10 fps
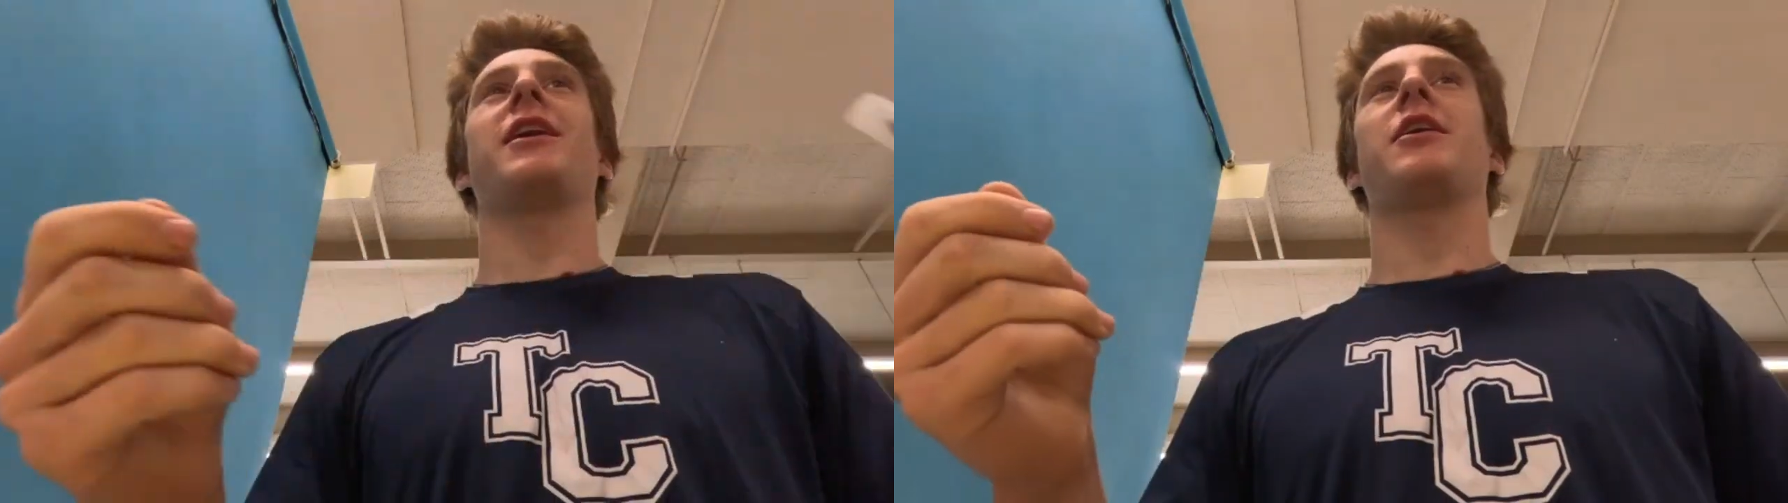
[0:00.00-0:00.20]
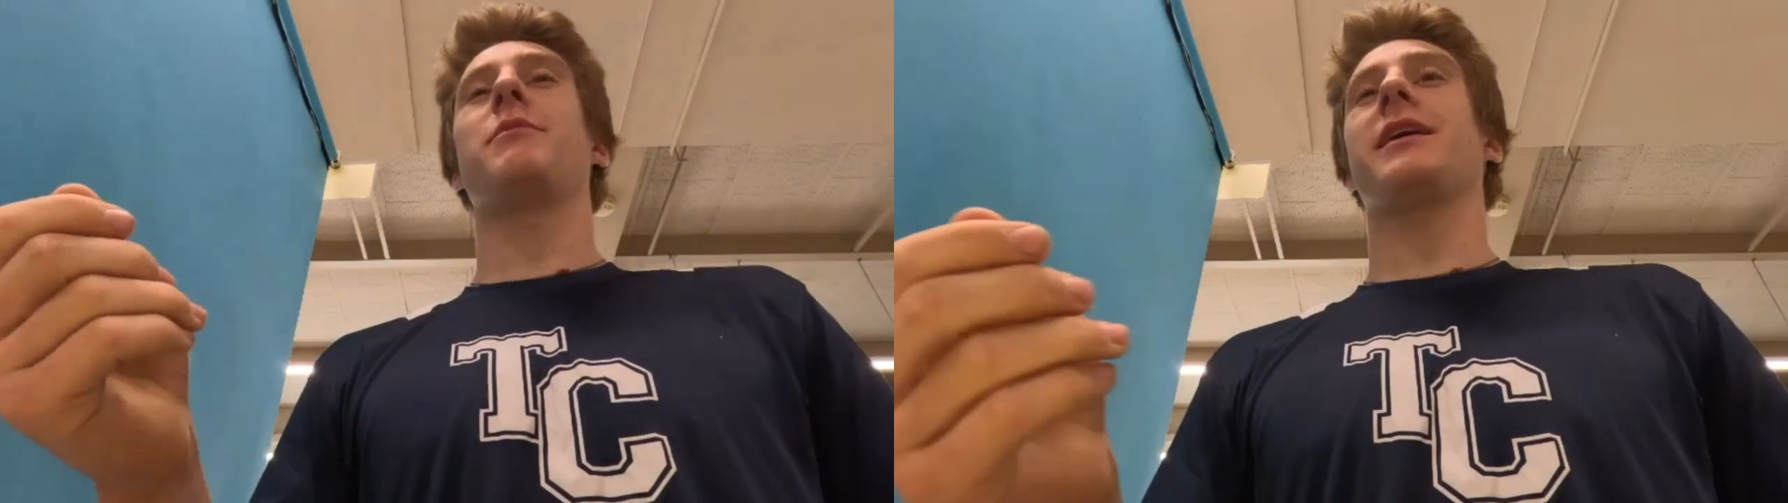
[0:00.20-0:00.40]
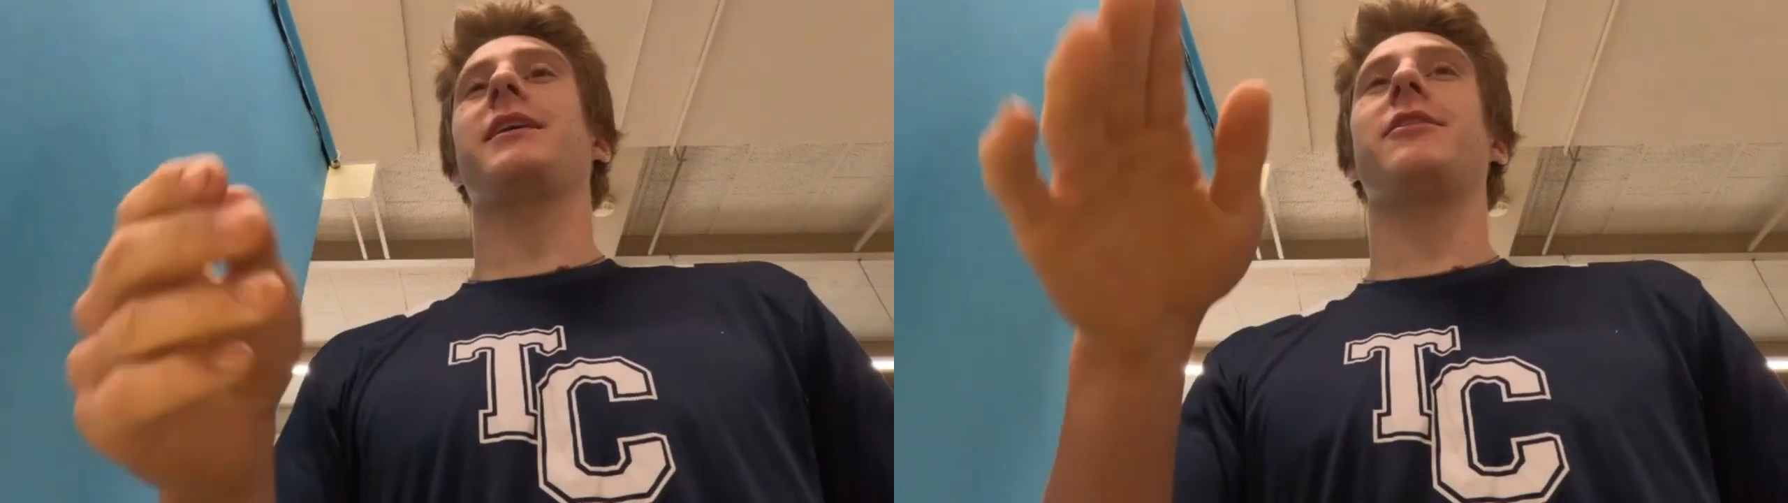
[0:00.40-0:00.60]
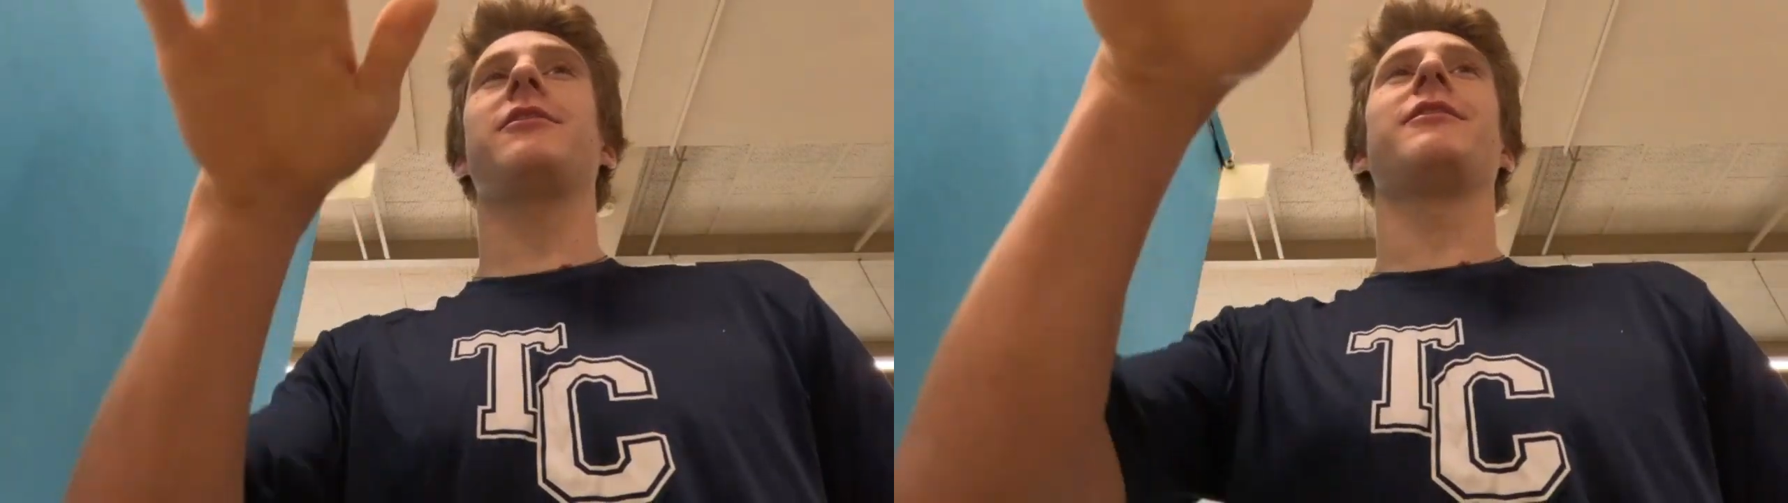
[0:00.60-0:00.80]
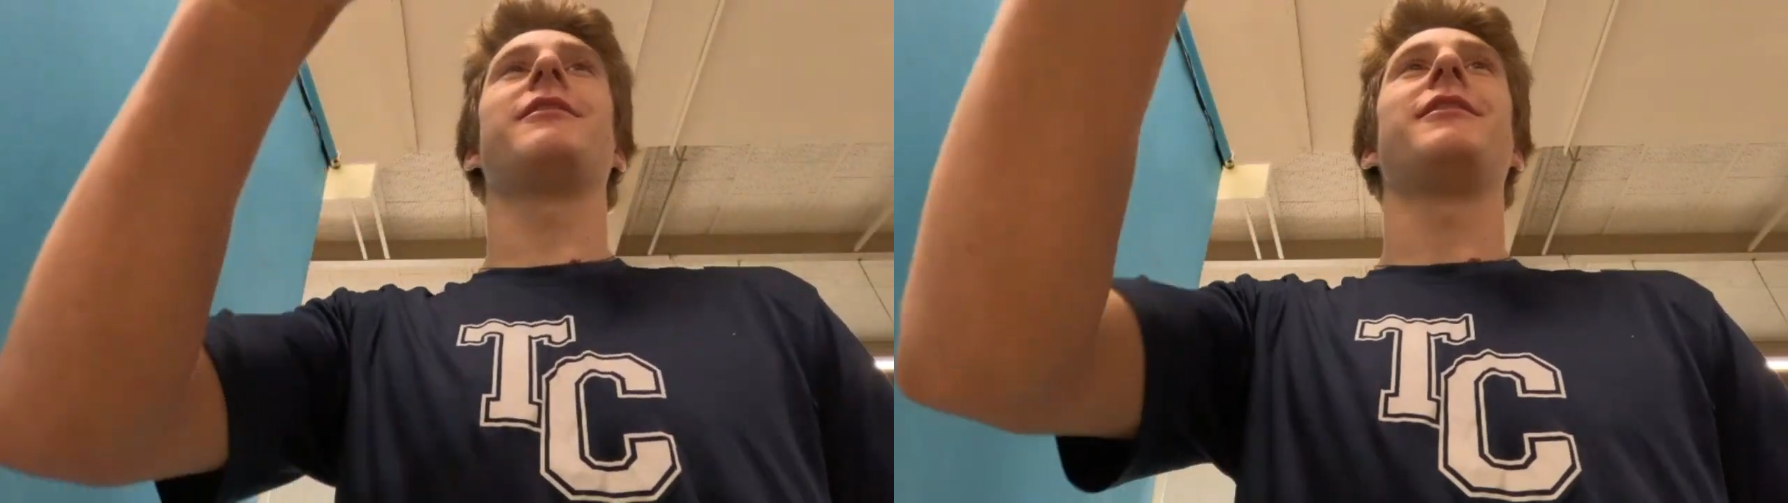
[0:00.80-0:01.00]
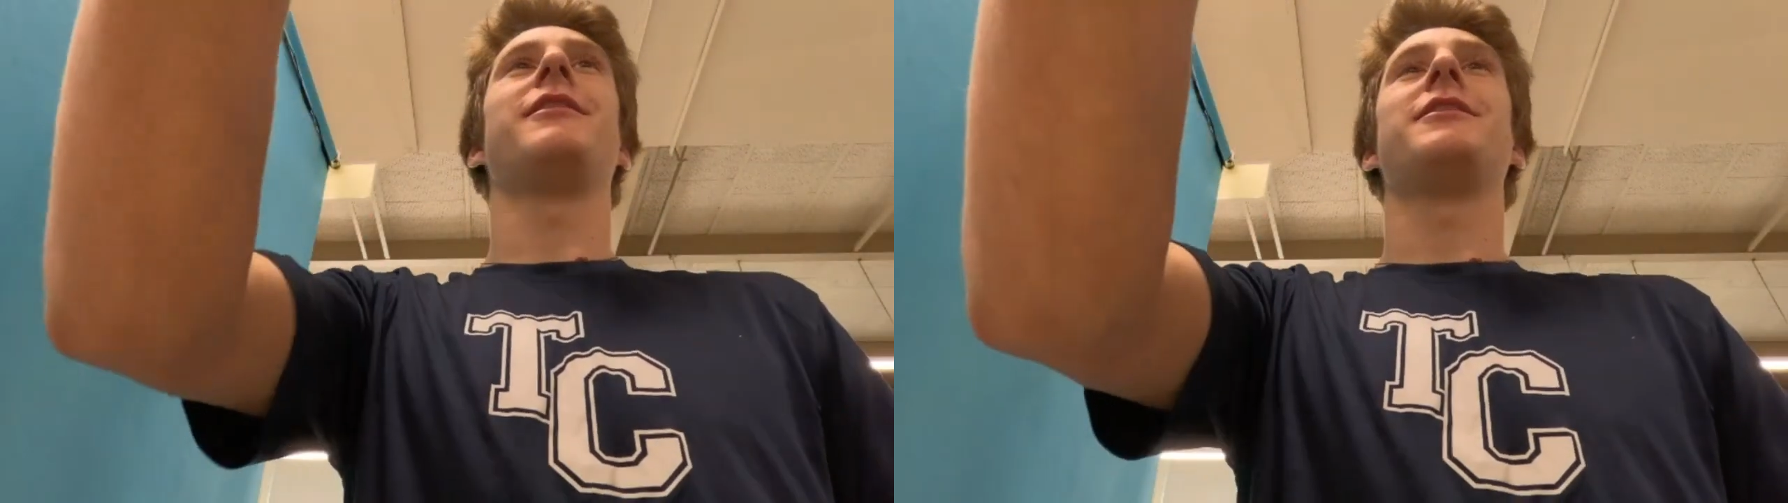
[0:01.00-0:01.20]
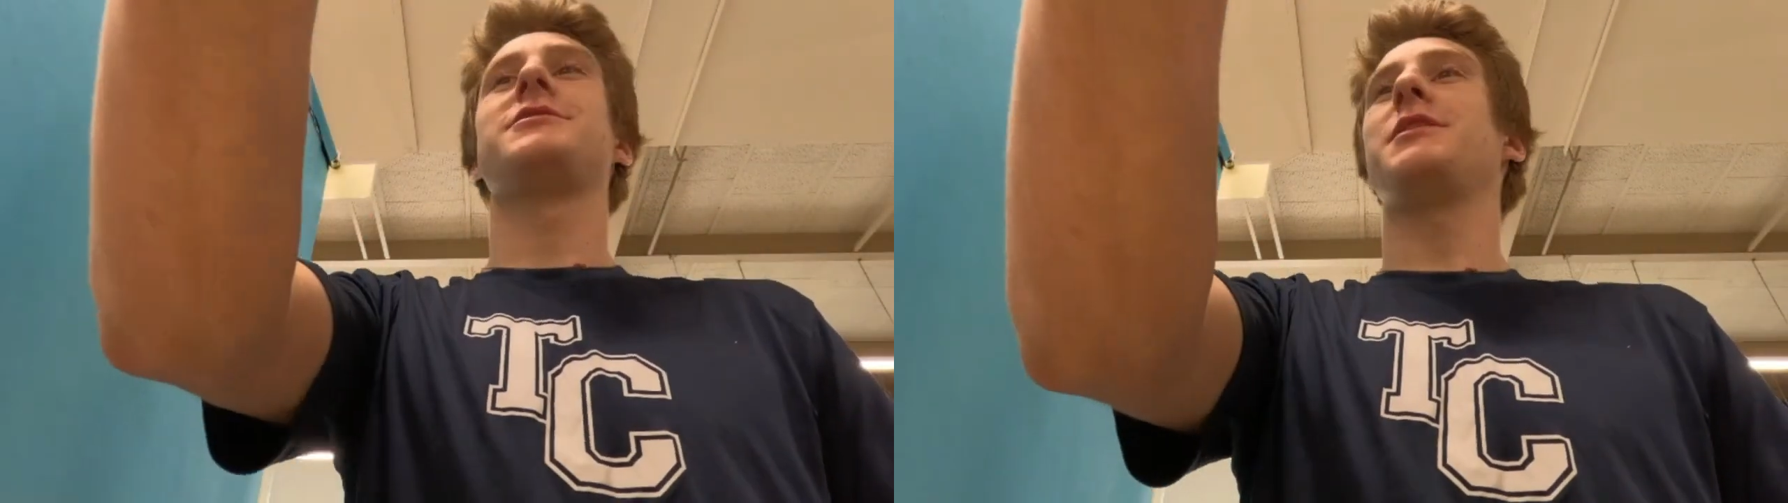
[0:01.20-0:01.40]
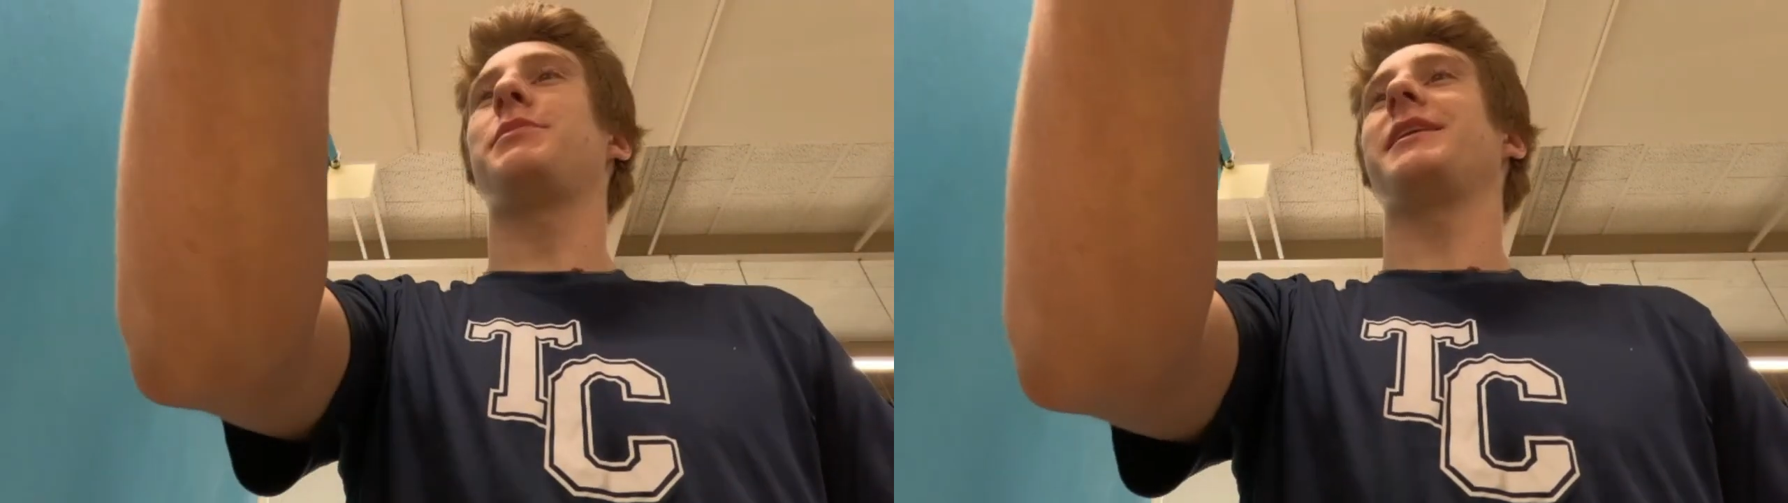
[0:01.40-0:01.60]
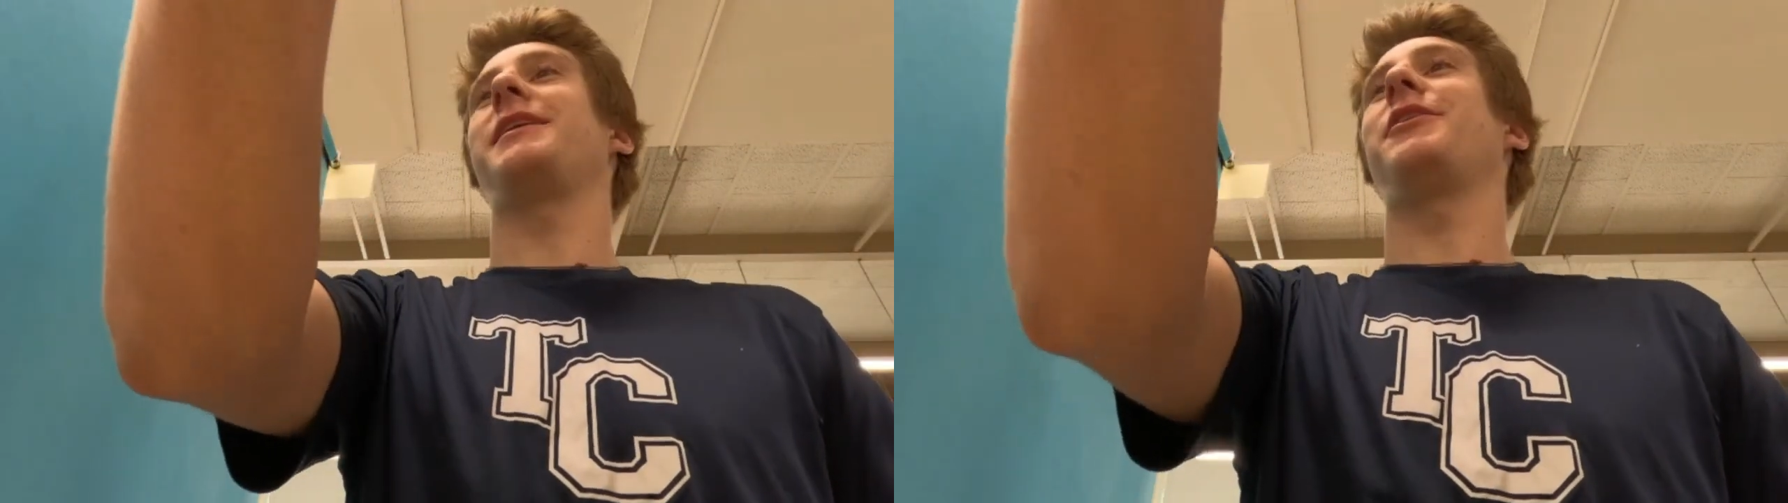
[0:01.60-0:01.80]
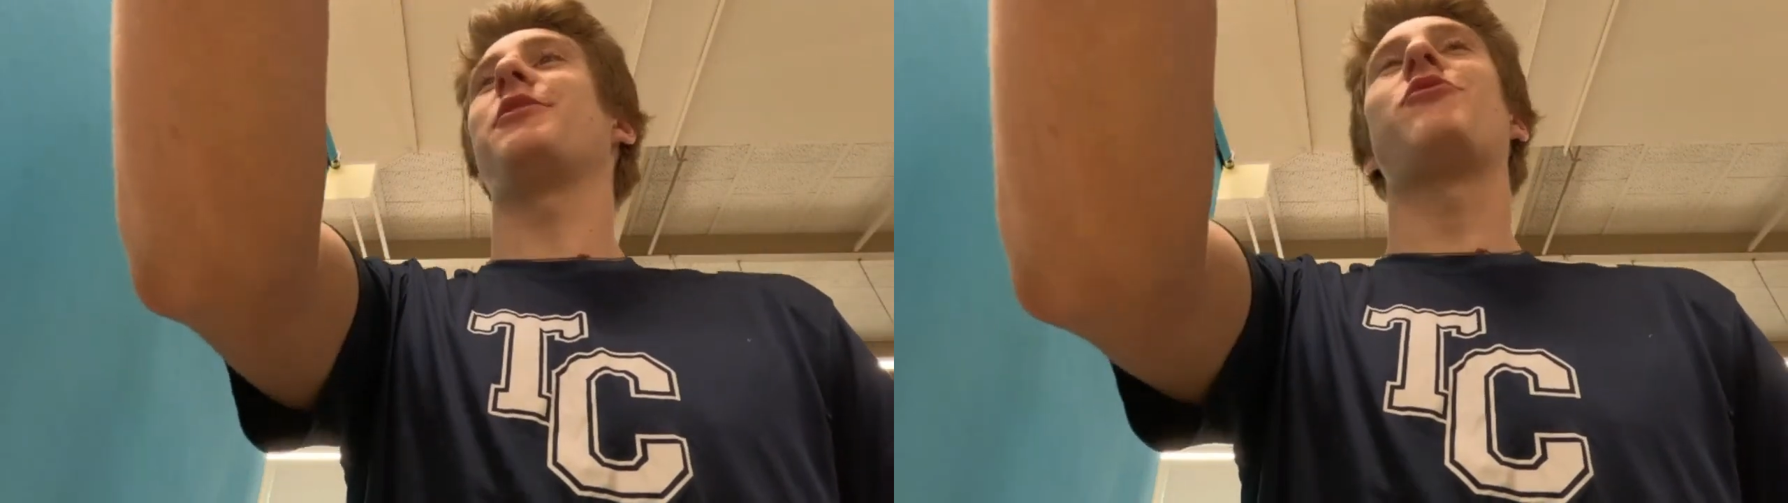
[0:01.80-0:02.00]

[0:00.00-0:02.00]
I come back here, slip it here to